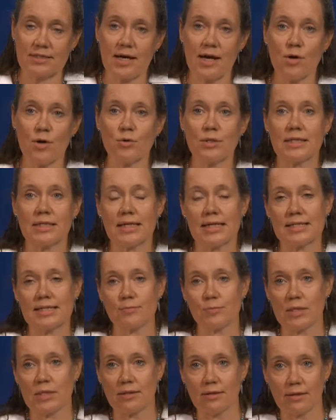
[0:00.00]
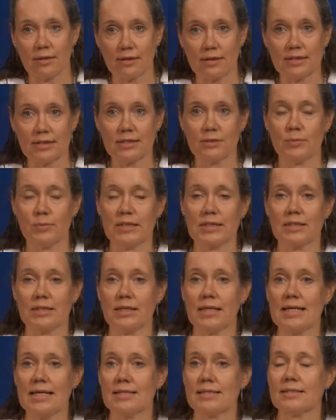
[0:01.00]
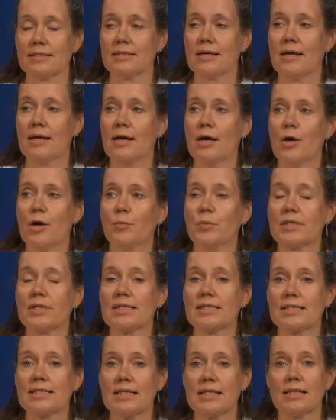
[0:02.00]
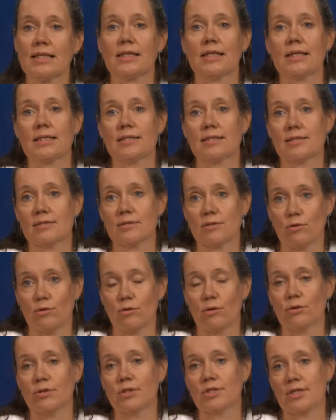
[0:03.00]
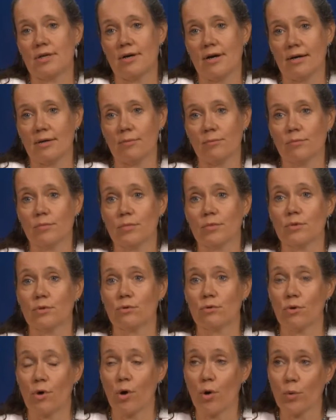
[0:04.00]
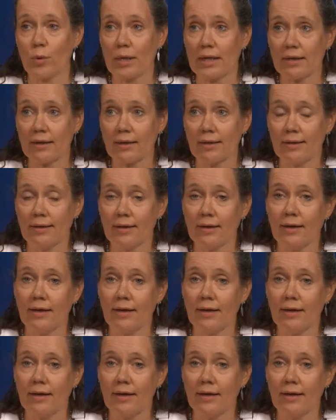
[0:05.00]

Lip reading: Now it has been a little bit less, but still it's all the time growing.